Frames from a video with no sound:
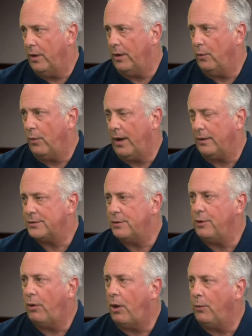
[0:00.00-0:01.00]
in a while. So
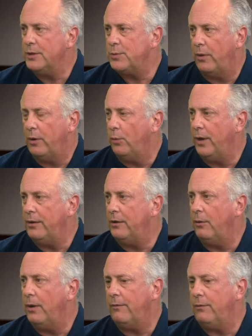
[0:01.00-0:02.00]
you always want to win. You
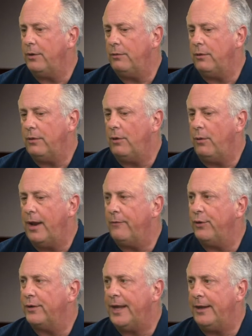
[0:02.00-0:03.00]
don't
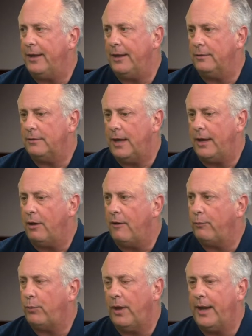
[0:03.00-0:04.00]
ever take
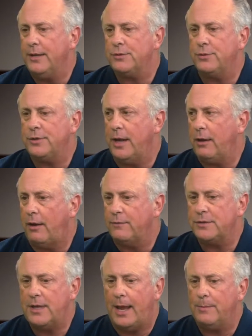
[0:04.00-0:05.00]
off plays or take off
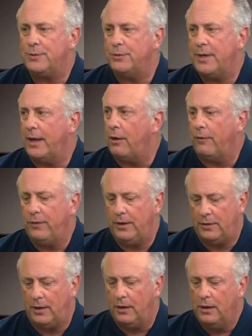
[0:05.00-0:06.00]
snaps or take off
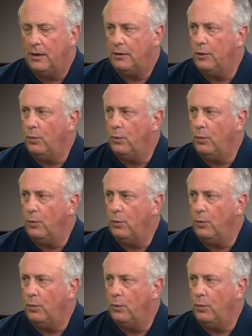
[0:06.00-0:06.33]
anything. You